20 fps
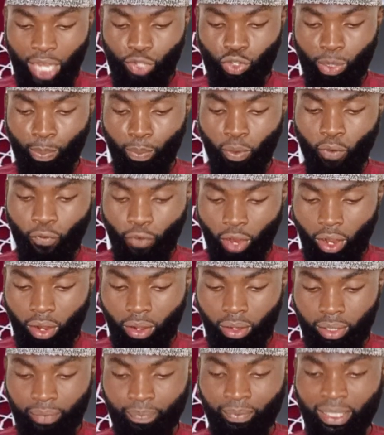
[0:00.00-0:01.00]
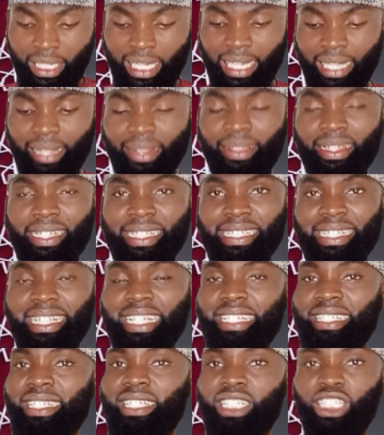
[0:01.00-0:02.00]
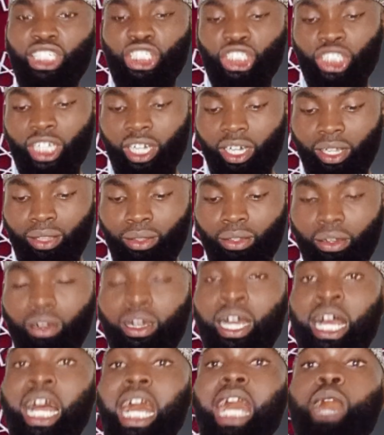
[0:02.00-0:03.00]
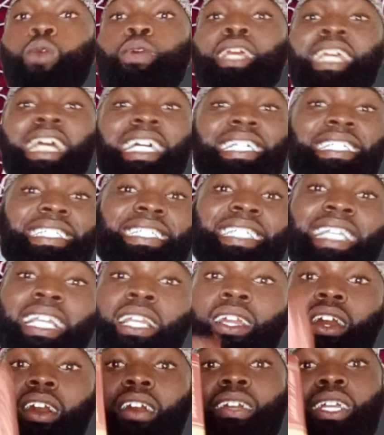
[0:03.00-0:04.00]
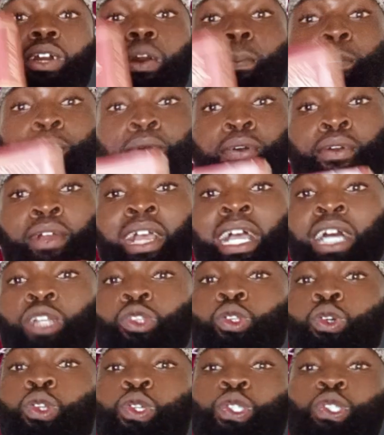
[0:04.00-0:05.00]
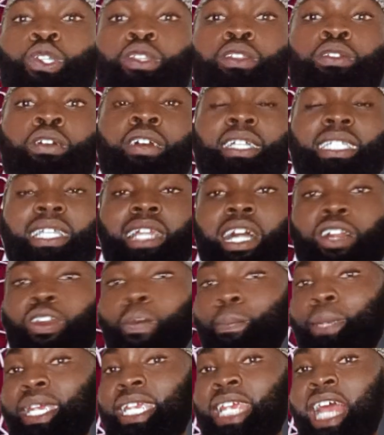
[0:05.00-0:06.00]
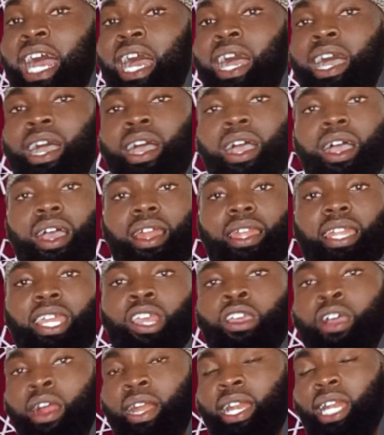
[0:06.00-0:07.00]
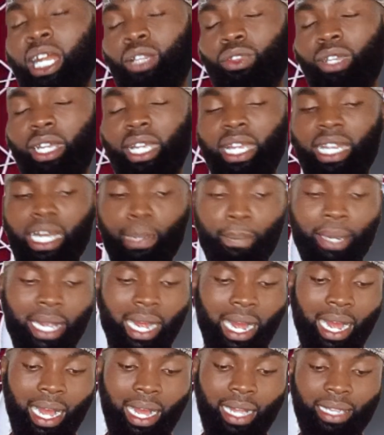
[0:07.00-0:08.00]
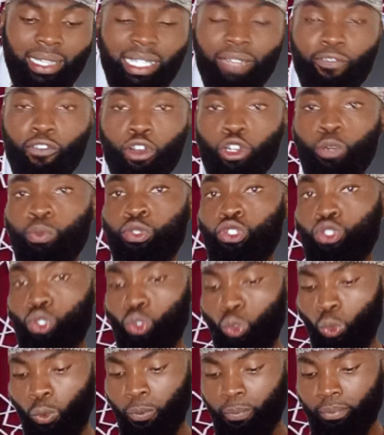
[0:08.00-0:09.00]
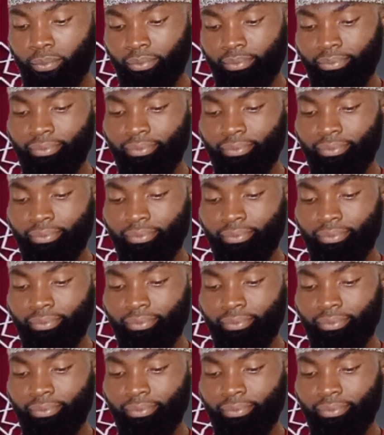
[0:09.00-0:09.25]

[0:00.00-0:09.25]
as we move on in this lesson, inshallah. And we are still on our book Durusul Lughat al-Arabiyyah Lighairi Natakina Biha, the volume 2.